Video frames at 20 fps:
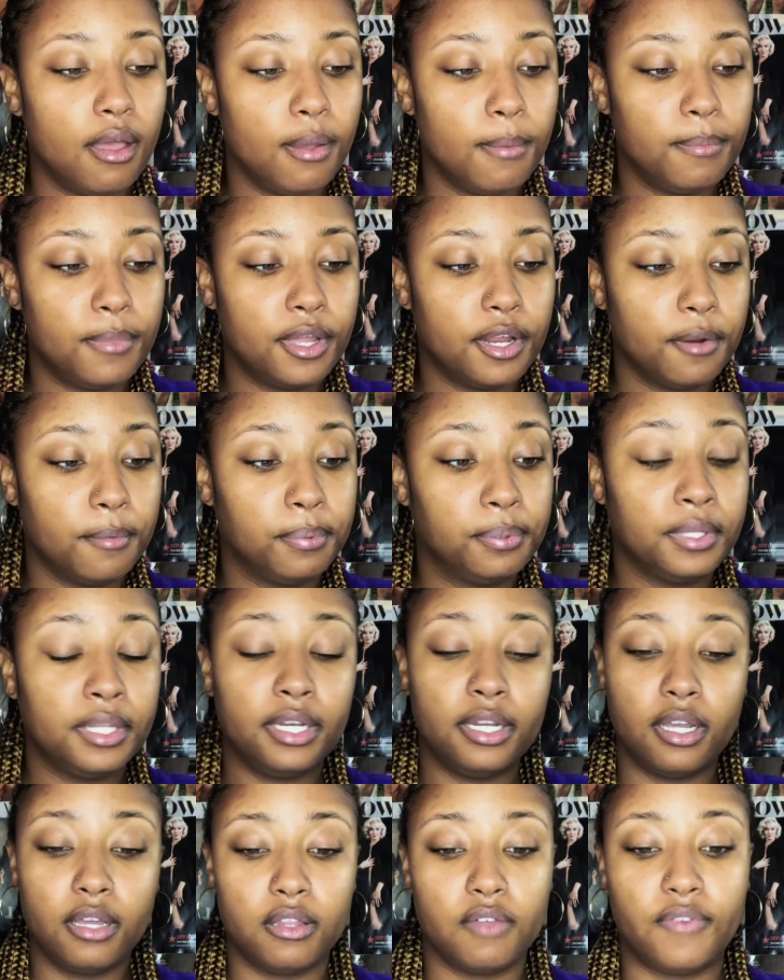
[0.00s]
There are
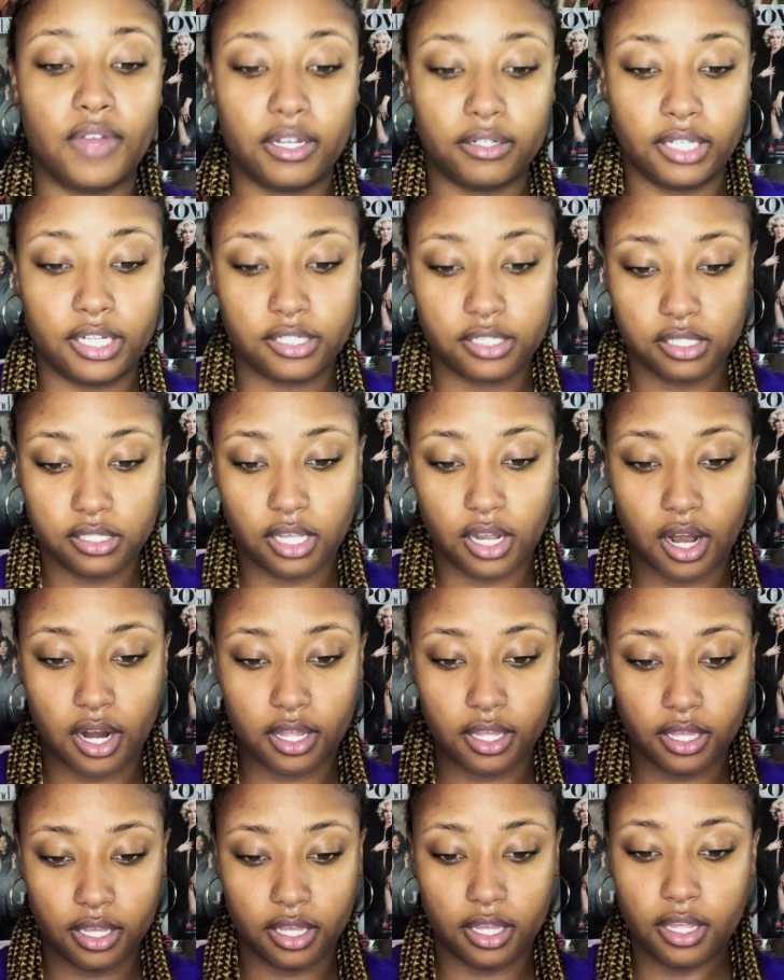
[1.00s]
plenty other foundations that are
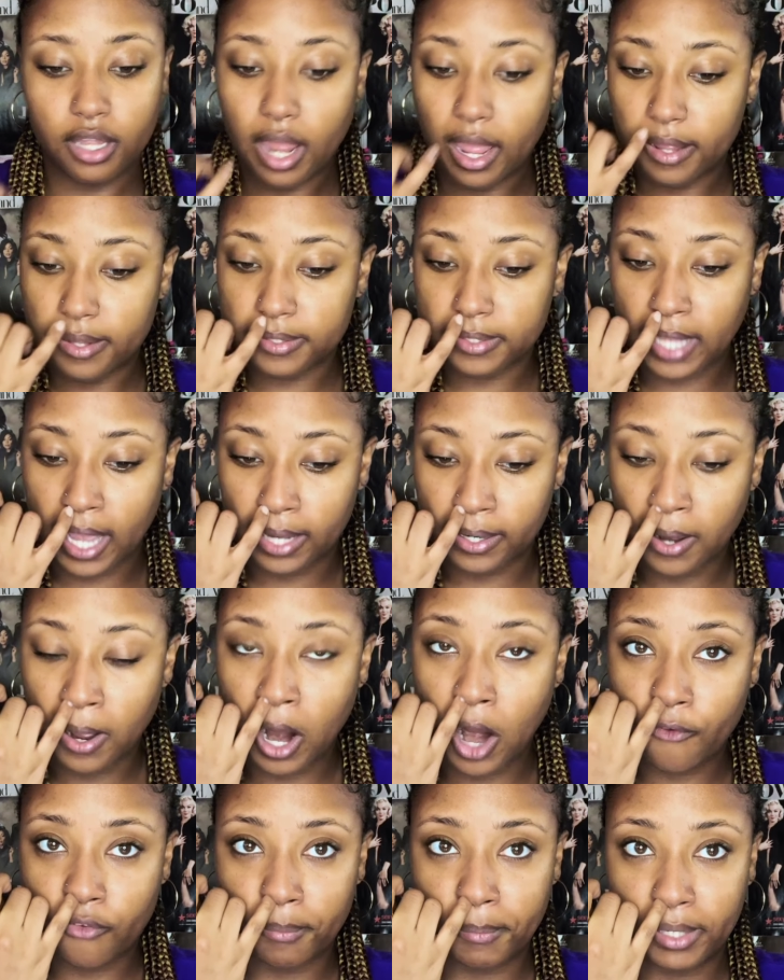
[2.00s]
good. It's kind of
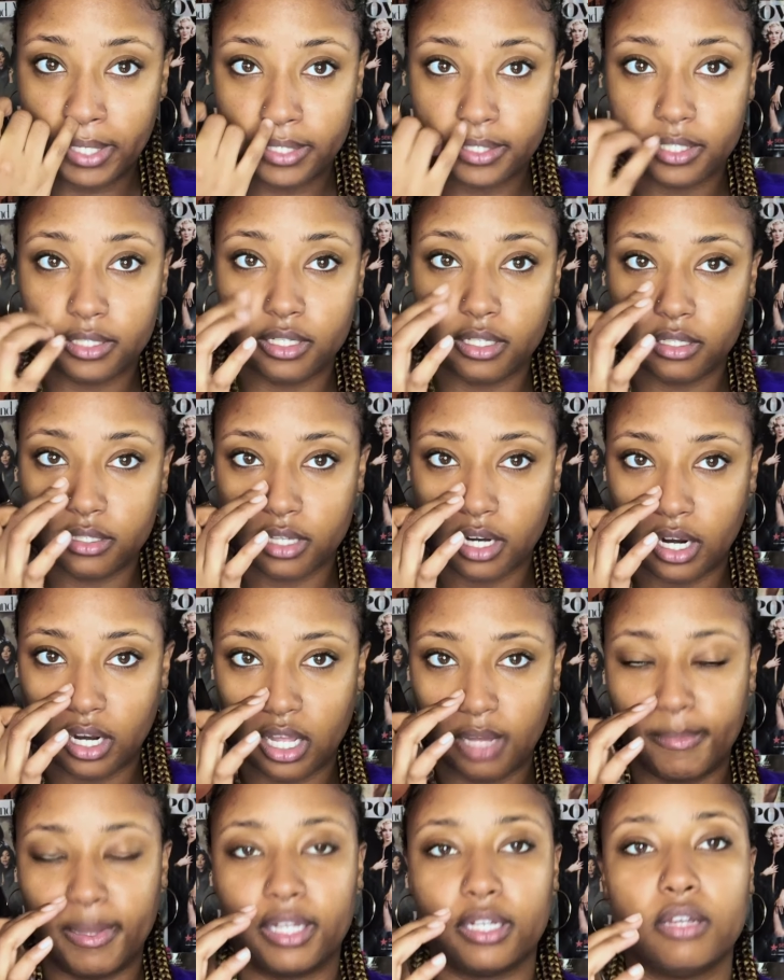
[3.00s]
hard for me to, sorry
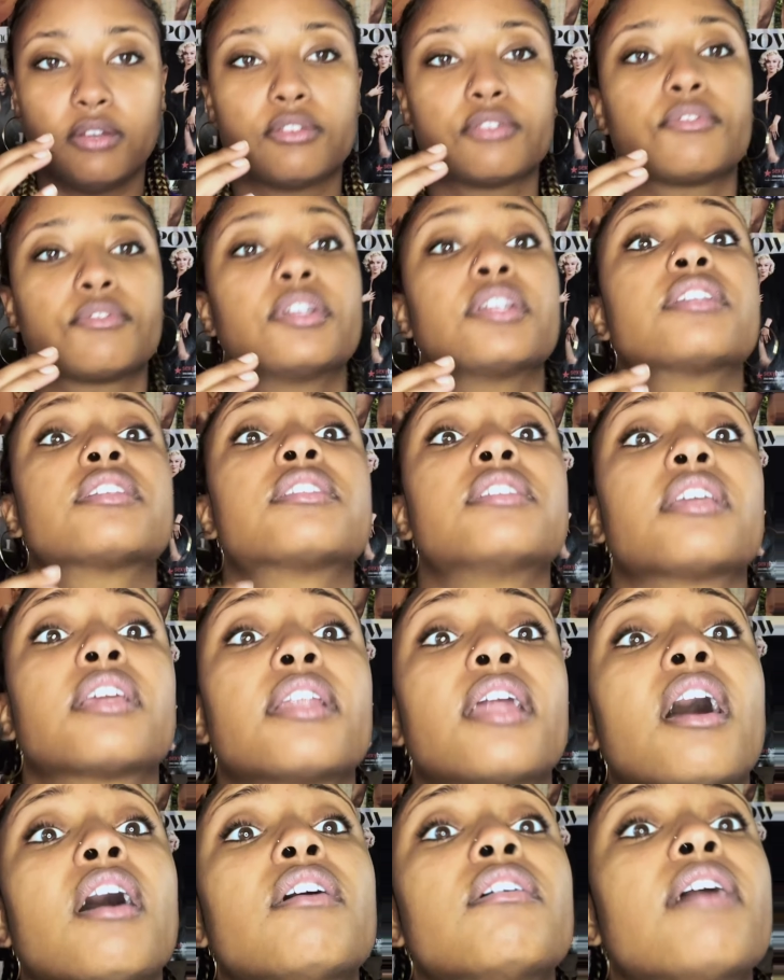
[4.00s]
y'all, my nose ring is sticking
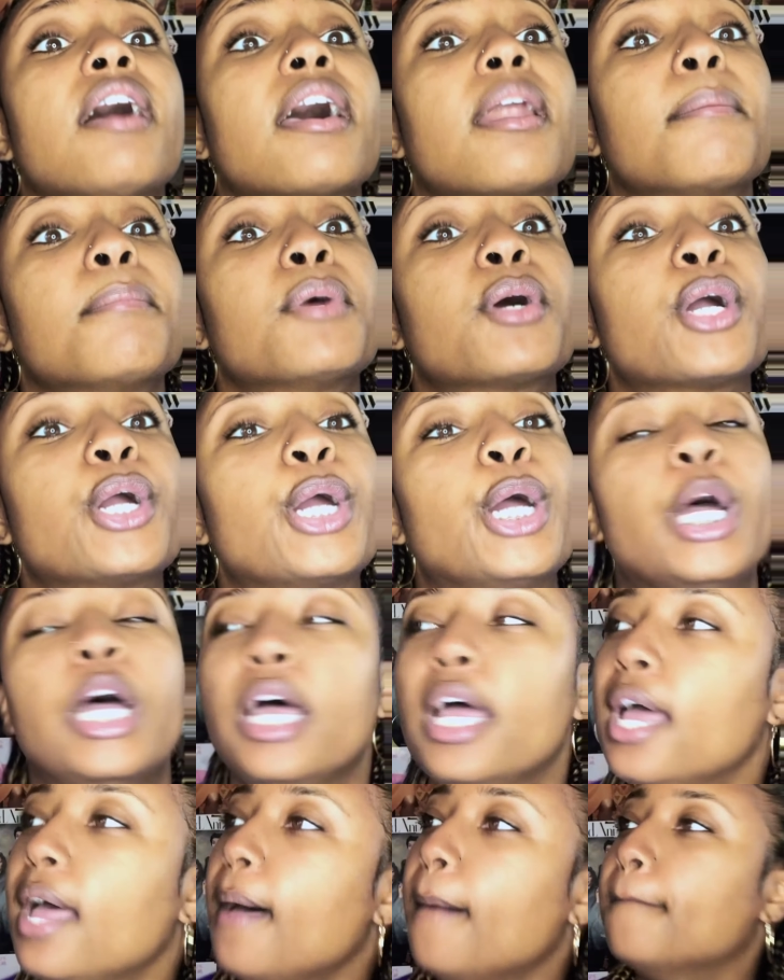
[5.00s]
out. I had a booger.
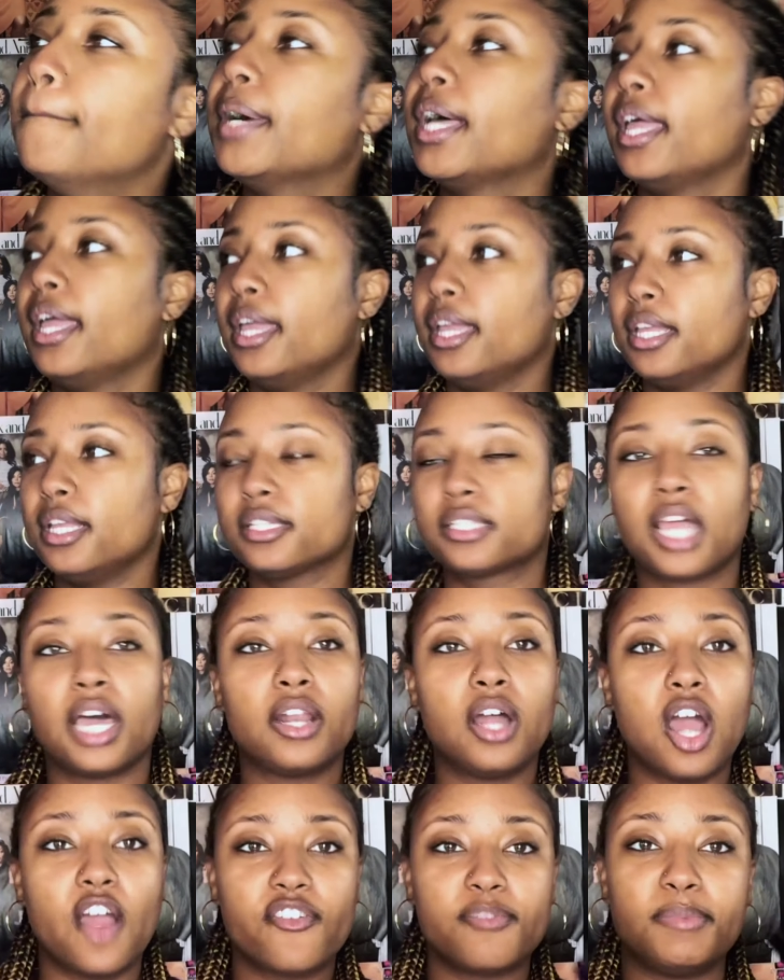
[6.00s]
But it's kind of
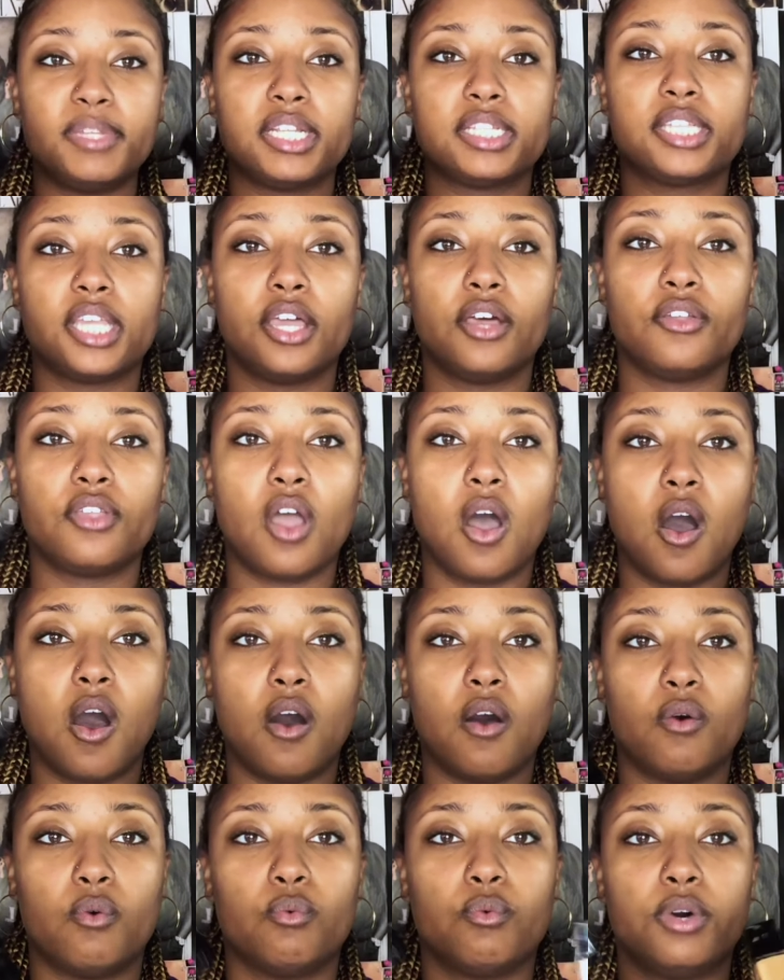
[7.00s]
hard for me to tell
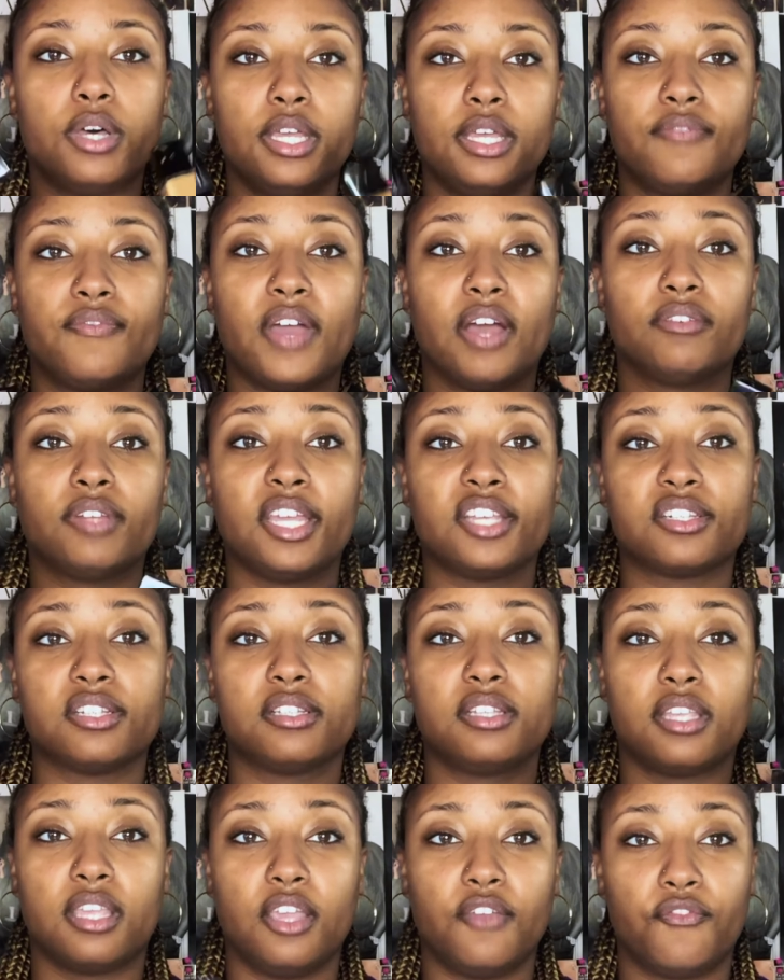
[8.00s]
y'all what foundation
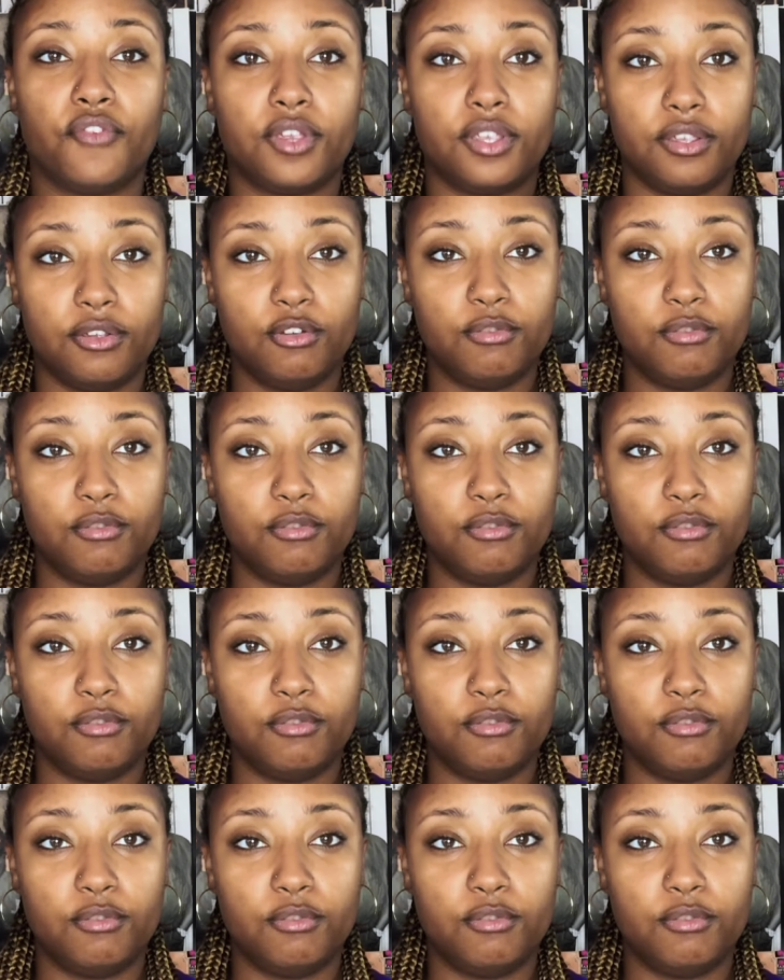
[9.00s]
to get for you